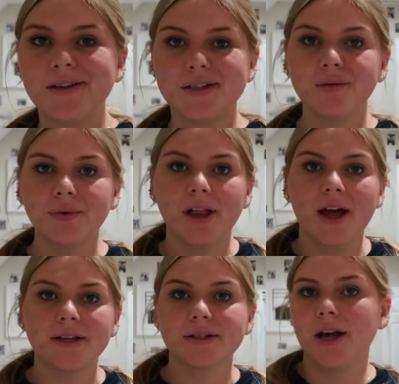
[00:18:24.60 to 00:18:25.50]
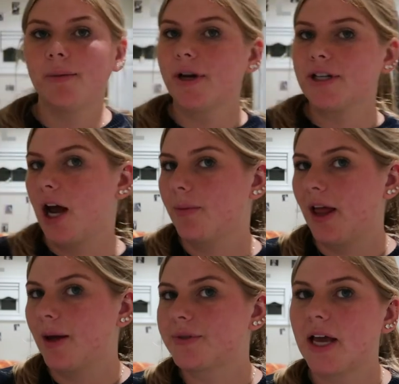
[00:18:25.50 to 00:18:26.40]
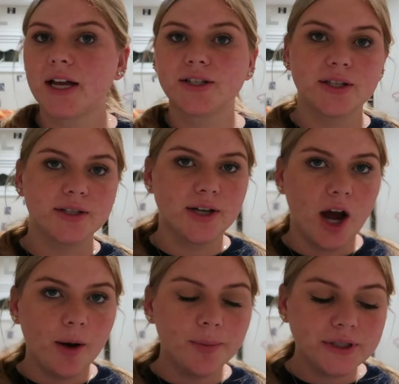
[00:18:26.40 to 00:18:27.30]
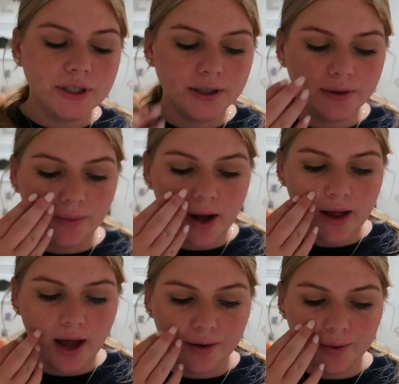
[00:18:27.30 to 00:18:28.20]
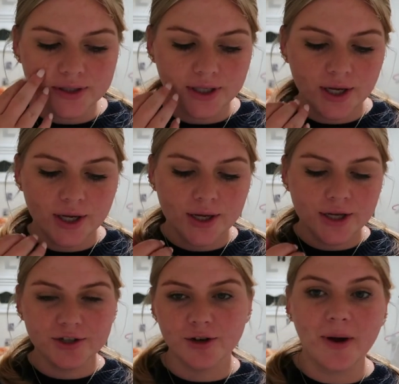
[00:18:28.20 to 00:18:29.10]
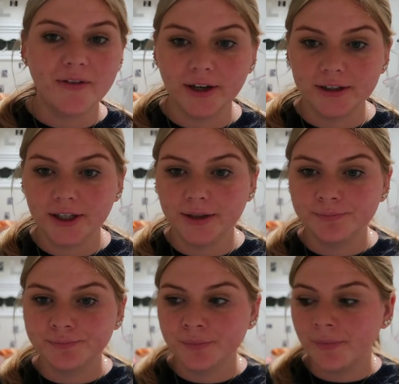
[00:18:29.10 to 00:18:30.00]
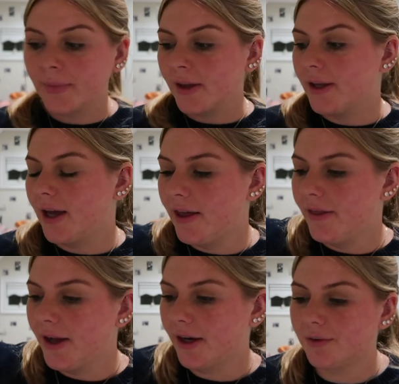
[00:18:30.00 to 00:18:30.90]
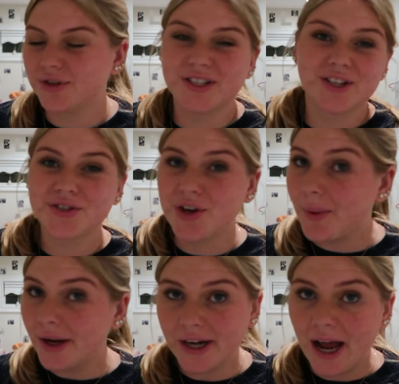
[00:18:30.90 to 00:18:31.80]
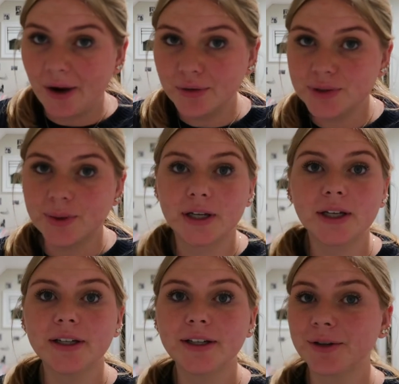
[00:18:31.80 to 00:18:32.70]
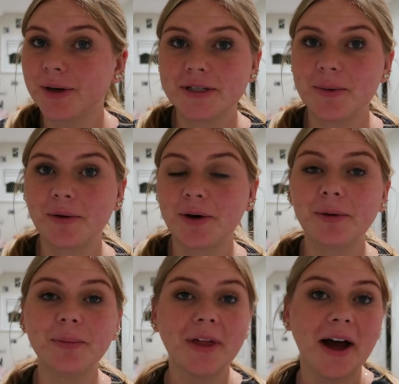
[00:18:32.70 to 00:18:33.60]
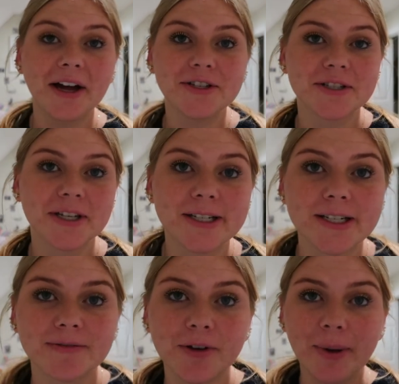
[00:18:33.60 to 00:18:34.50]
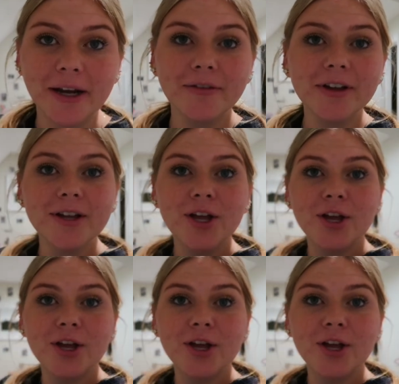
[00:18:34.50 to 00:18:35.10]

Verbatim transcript: didn't realize that my time lapse had stopped while I was doing my vanity. And then I was just like so in and out doing the rest of my room that I just like didn't film any of it.